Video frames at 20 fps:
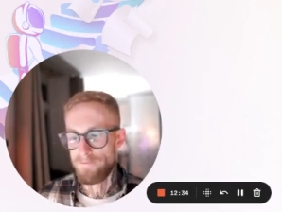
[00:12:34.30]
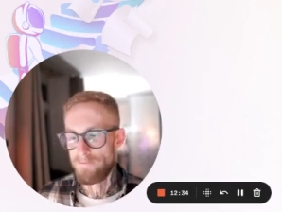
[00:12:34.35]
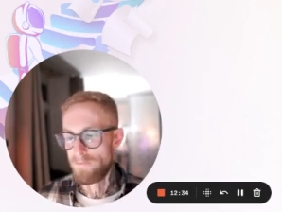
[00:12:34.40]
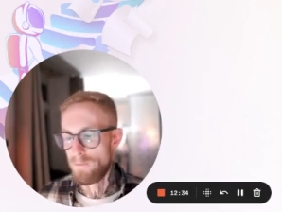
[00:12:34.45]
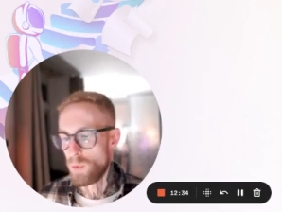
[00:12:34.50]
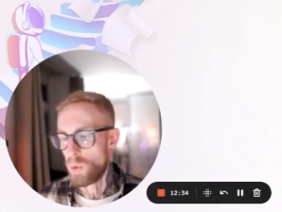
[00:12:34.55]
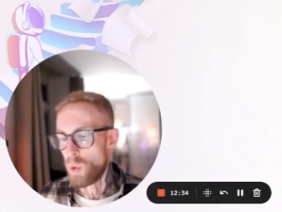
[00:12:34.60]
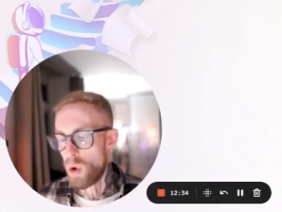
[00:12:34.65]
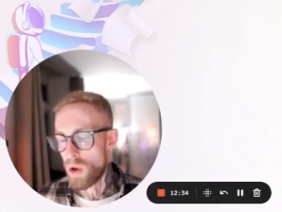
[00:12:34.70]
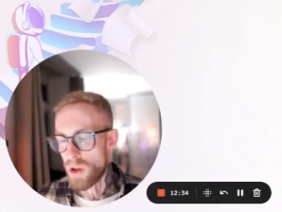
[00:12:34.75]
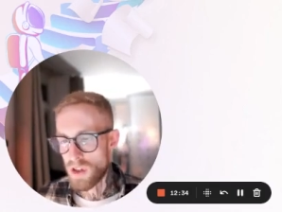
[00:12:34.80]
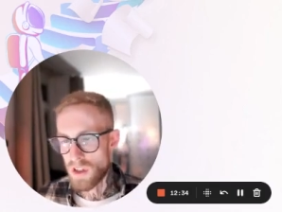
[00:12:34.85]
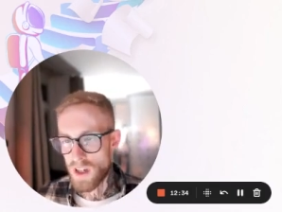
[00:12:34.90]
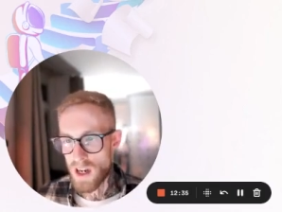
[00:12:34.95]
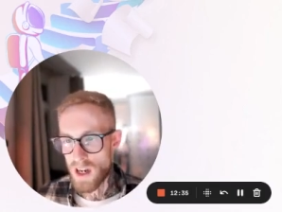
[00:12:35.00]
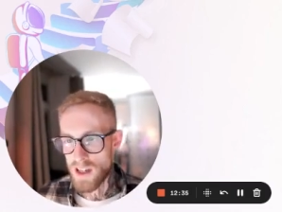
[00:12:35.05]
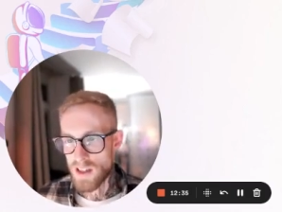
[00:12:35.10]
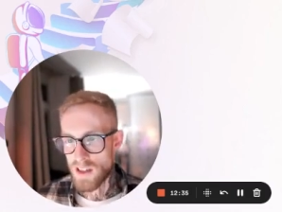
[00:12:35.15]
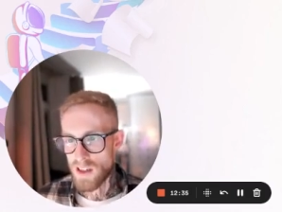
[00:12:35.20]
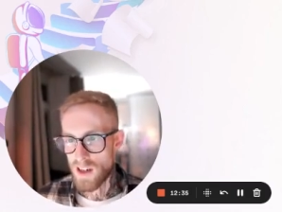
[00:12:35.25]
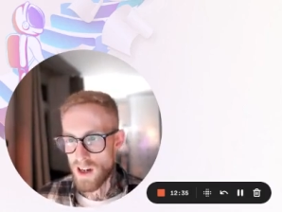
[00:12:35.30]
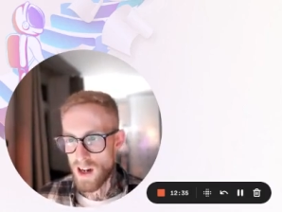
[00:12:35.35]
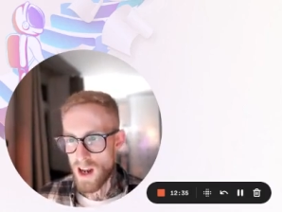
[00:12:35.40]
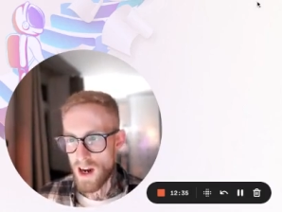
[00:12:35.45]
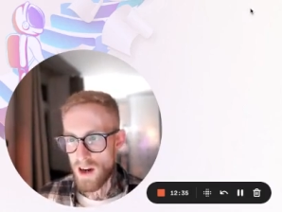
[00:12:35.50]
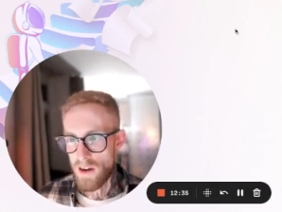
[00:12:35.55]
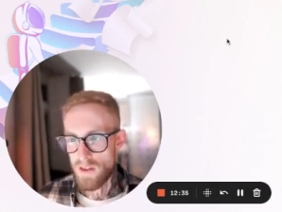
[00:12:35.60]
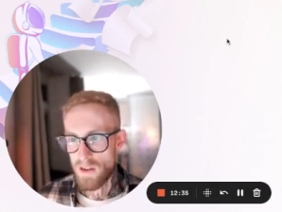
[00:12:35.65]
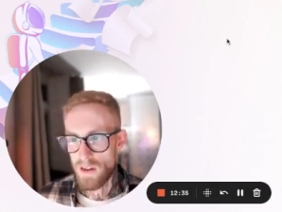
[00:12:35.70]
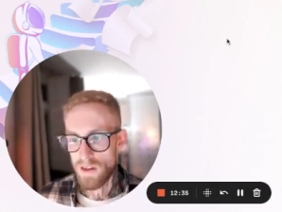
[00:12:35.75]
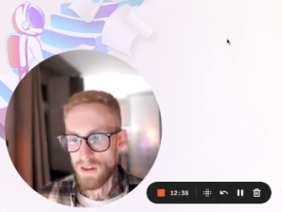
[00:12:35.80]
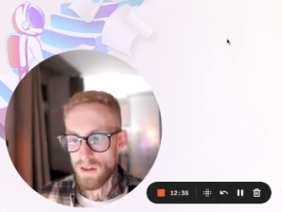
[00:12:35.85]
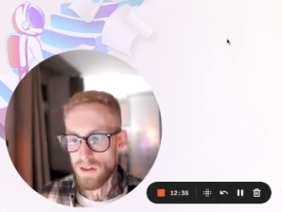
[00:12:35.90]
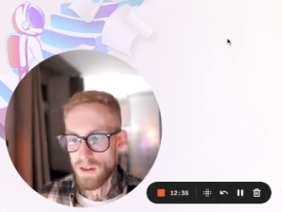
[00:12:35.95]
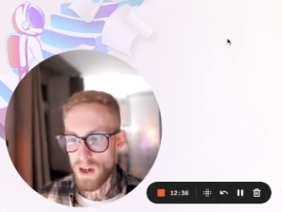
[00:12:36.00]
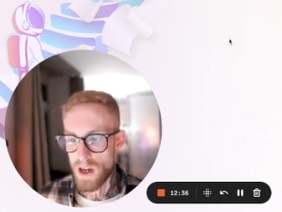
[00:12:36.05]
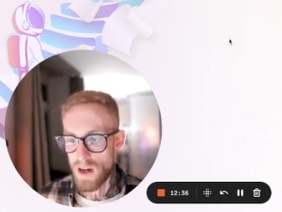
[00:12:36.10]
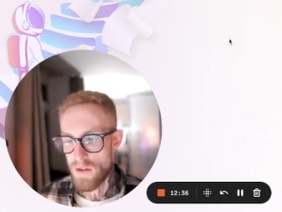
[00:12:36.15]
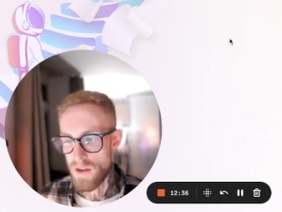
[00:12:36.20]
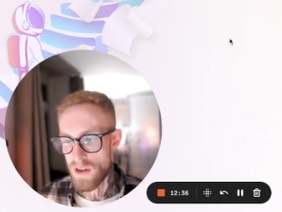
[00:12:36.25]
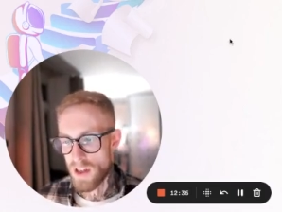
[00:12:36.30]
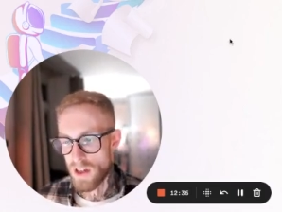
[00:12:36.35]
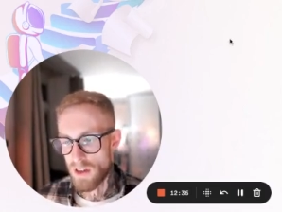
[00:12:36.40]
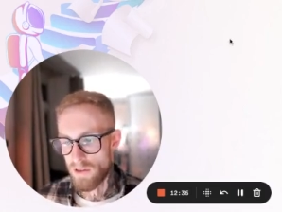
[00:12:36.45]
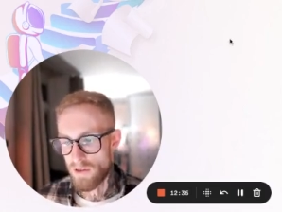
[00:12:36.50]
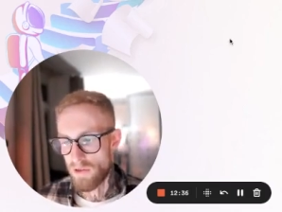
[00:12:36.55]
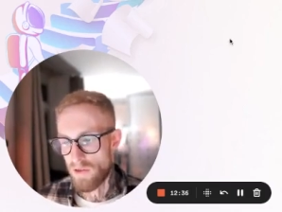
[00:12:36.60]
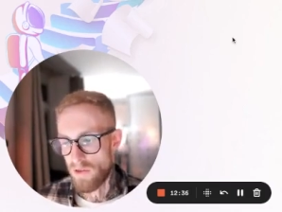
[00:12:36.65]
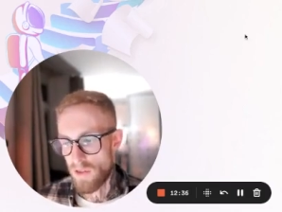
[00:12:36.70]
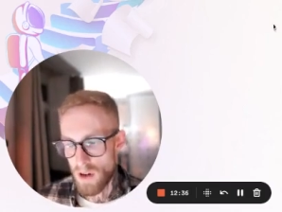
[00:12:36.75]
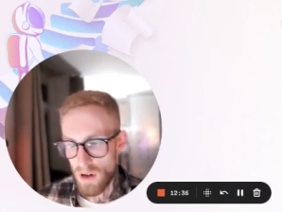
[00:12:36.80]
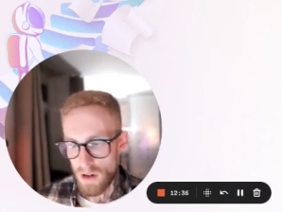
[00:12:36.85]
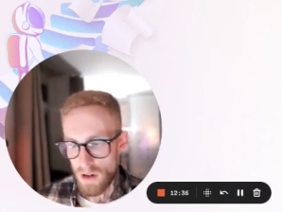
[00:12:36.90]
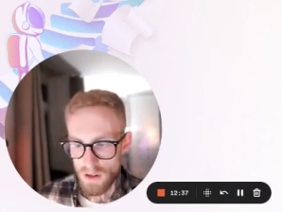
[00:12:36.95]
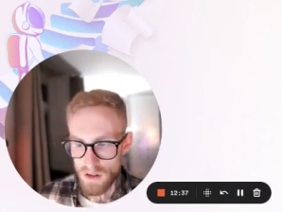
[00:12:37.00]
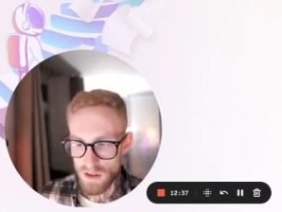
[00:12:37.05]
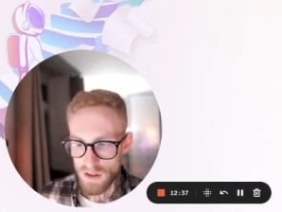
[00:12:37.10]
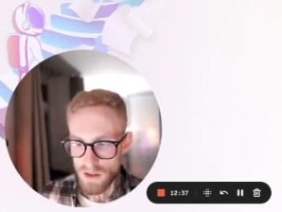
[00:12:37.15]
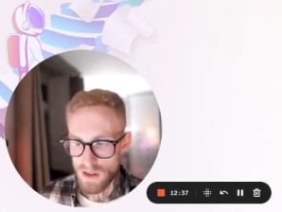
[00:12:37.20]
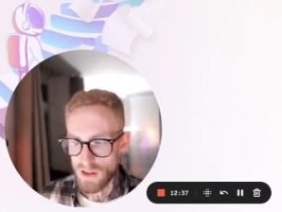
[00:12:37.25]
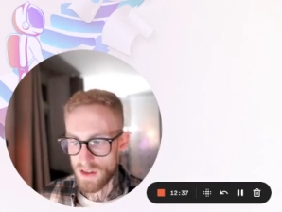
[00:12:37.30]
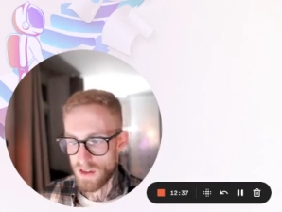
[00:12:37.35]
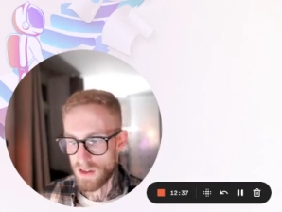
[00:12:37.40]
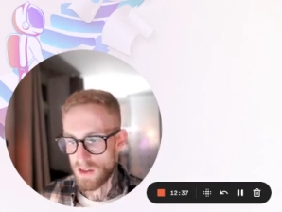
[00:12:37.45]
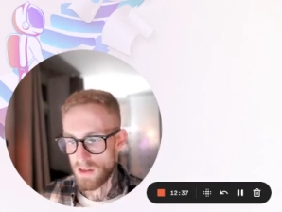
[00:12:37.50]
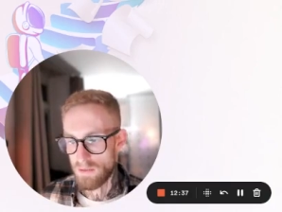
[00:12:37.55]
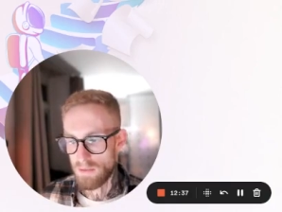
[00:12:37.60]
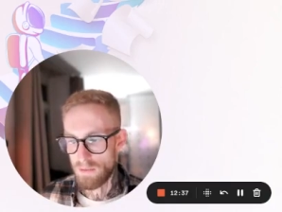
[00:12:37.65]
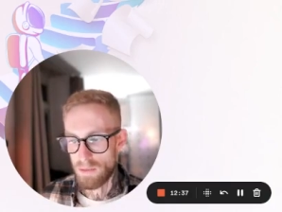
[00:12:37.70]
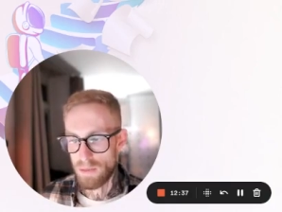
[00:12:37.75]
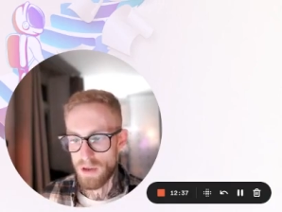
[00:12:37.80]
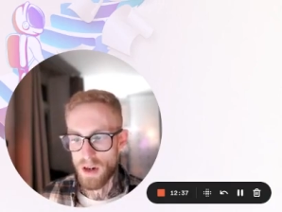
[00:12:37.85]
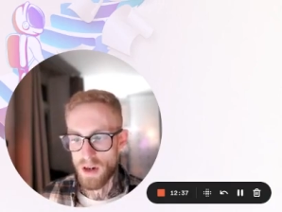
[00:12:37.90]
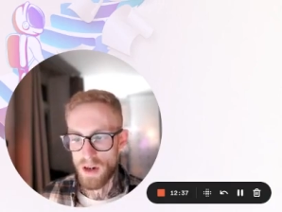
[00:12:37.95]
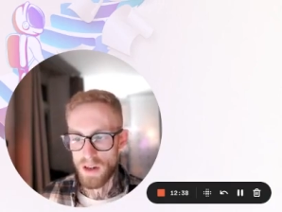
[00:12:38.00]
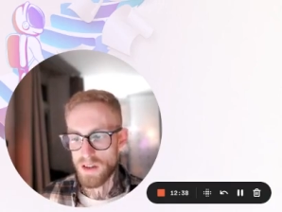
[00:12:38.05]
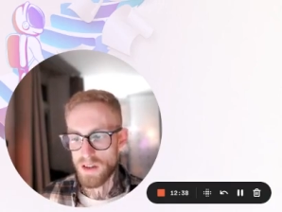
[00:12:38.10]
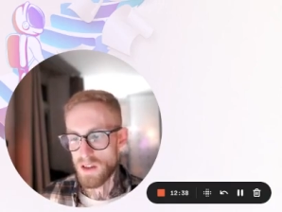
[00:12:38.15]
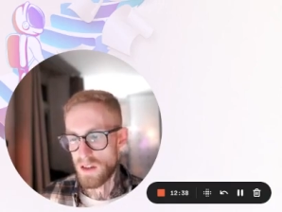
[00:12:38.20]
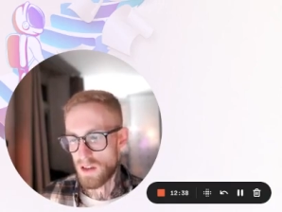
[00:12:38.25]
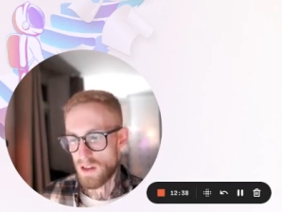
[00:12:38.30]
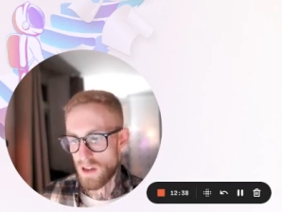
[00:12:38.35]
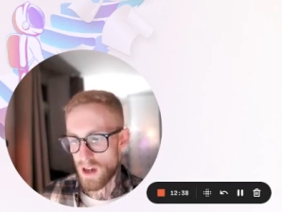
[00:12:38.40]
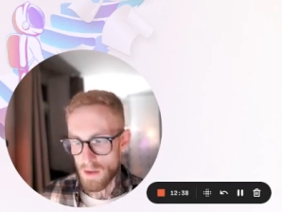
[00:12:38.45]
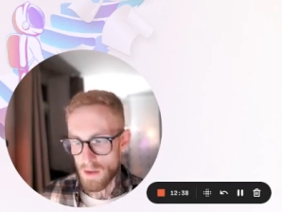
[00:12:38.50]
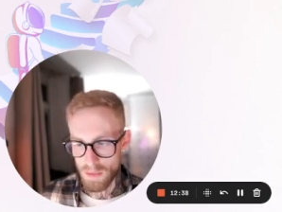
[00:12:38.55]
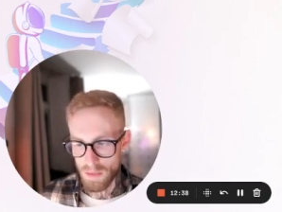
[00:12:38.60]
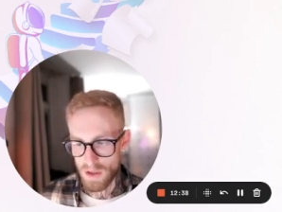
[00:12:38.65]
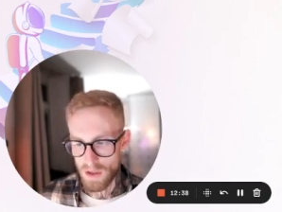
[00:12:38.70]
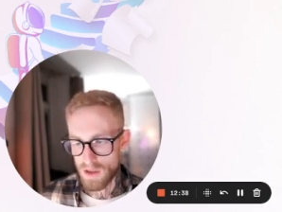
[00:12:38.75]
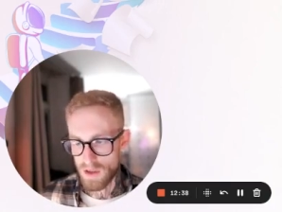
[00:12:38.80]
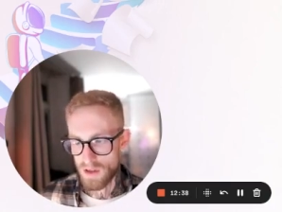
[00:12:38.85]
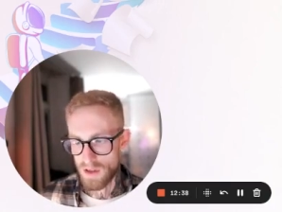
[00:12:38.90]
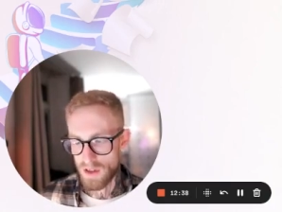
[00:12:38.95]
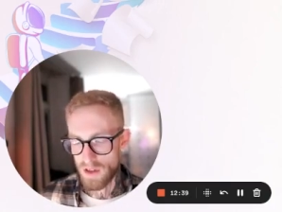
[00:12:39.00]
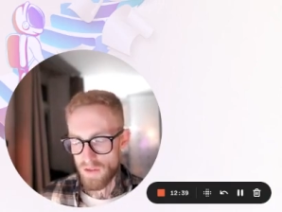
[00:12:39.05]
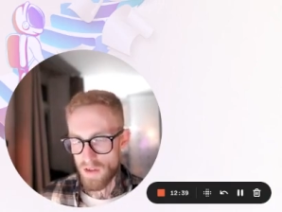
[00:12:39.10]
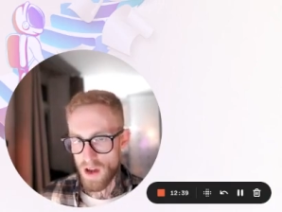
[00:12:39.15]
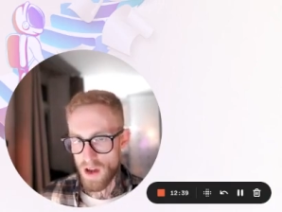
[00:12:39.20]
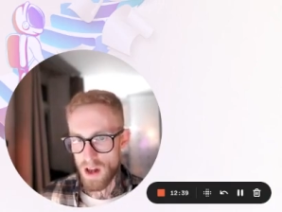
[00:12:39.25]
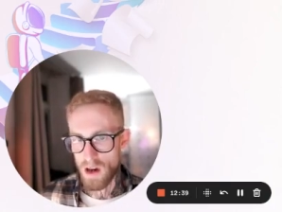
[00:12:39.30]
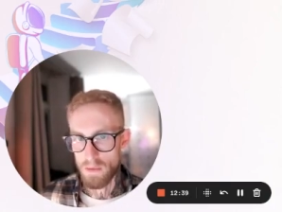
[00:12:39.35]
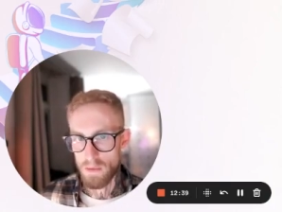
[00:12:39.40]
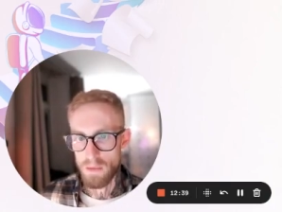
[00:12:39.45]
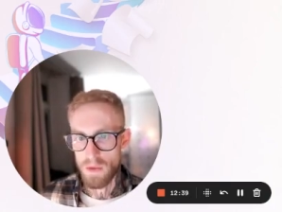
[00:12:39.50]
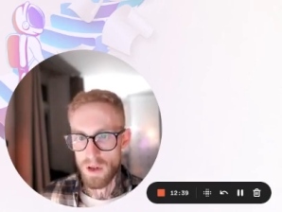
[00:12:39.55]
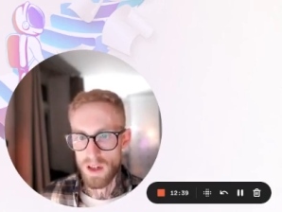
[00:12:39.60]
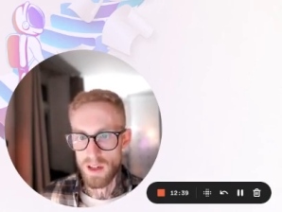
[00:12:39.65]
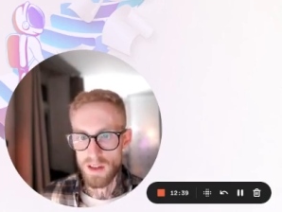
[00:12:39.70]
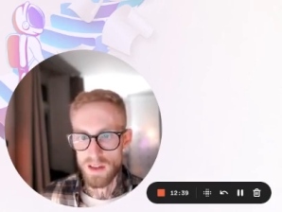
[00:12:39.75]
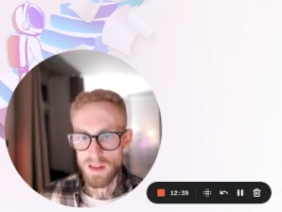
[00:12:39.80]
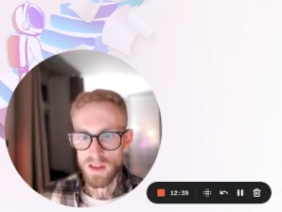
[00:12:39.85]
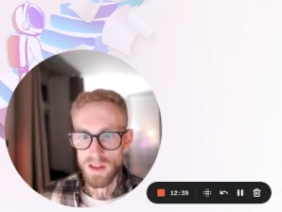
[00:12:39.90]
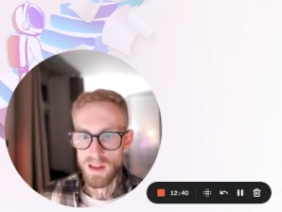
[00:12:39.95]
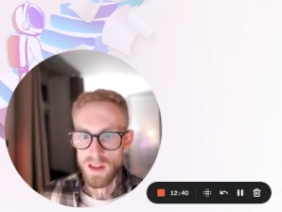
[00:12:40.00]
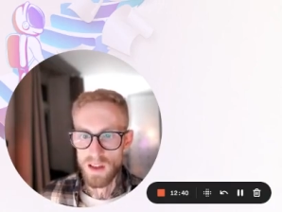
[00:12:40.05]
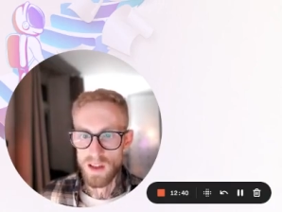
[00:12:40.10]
worst case scenario, everything falls, the product stops development,